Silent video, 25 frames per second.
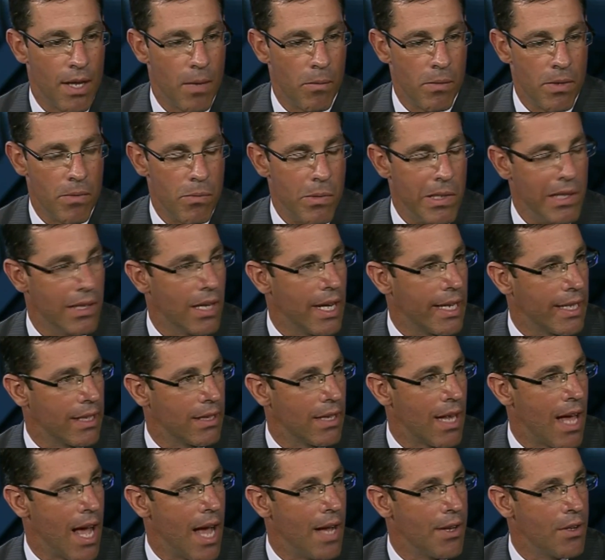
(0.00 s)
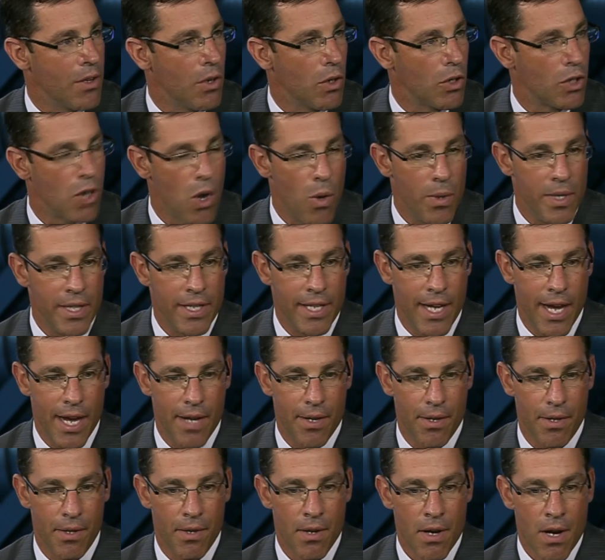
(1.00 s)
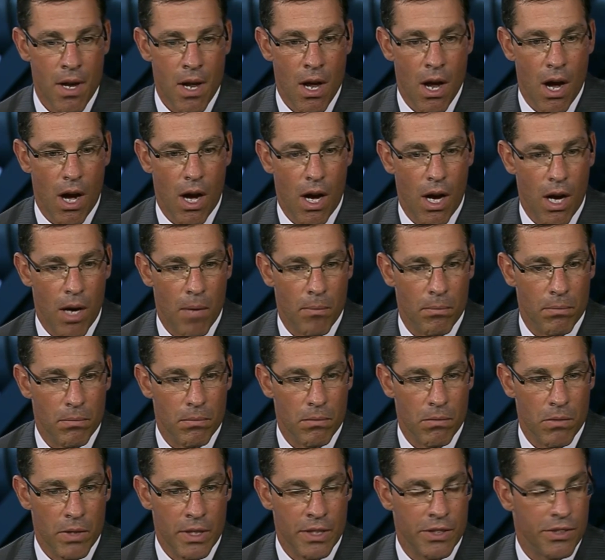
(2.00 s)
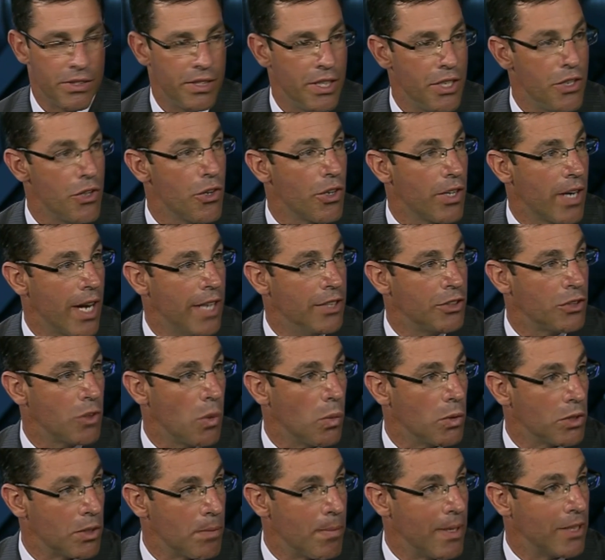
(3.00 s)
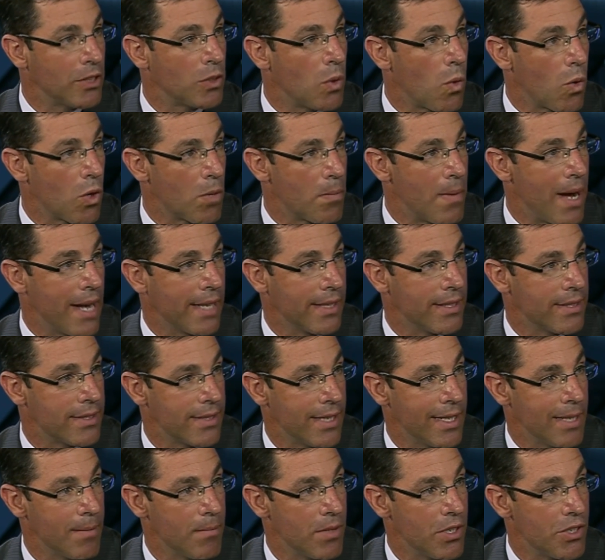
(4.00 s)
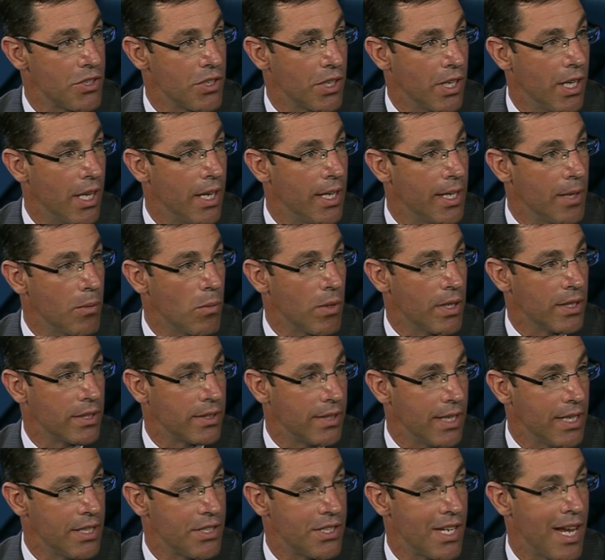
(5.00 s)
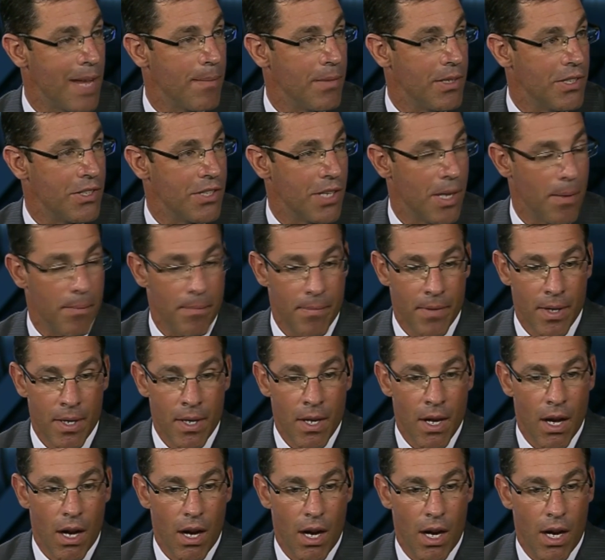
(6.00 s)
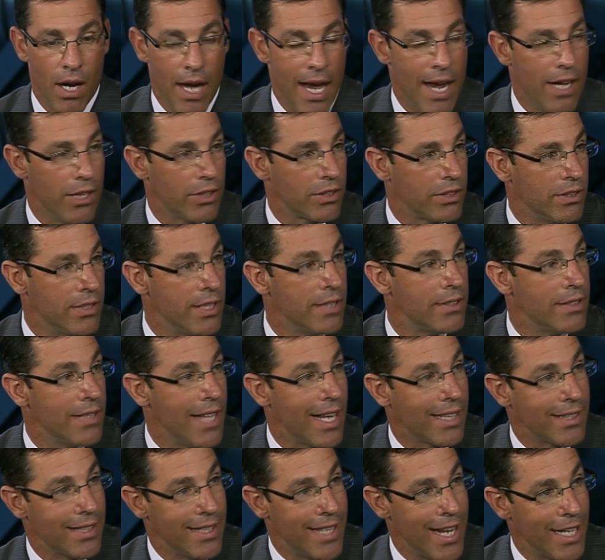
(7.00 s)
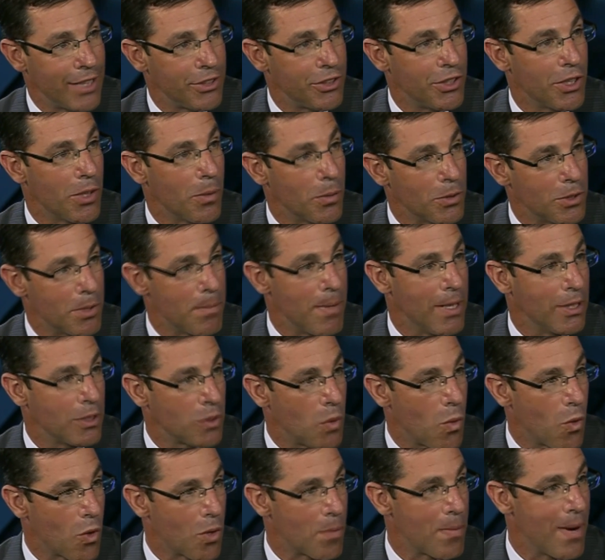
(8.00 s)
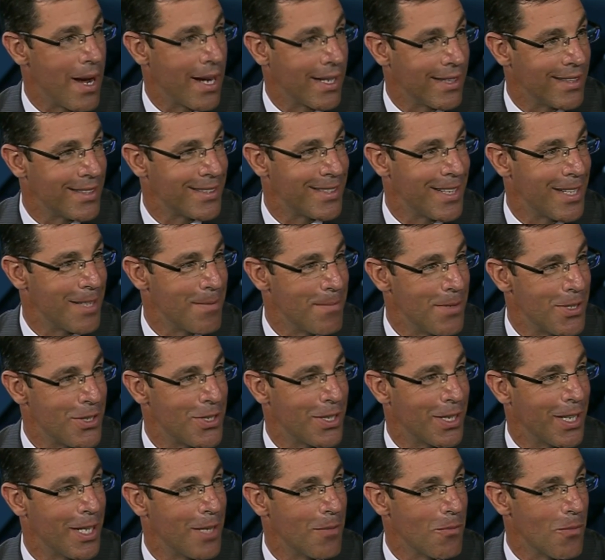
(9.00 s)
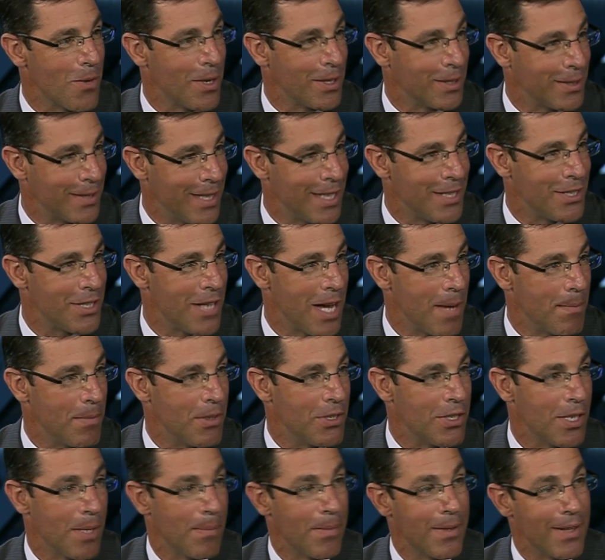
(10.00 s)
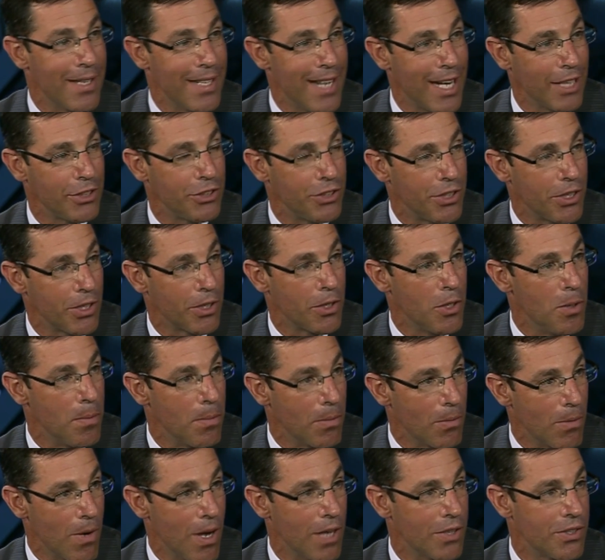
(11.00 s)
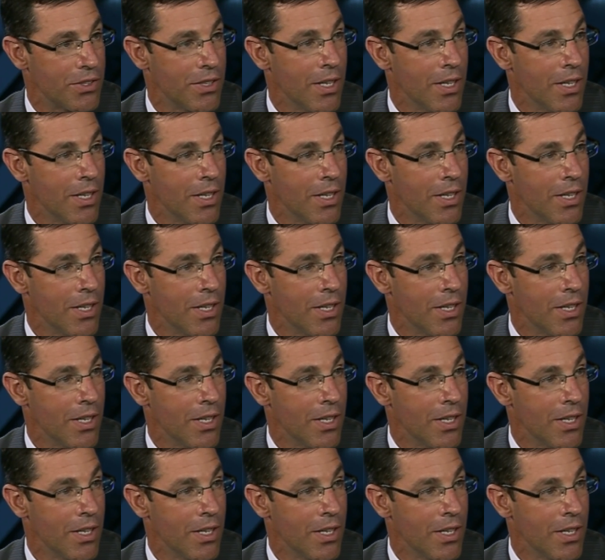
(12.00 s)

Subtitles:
we like a lot. You know, Cody Cater, his senior in high school, was the best quarterback in the state of Michigan, and he won a state championship. Alex Nisnek, the next year, was the best quarterback in the state of Michigan and won a state championship. And the next year, Cooper Rush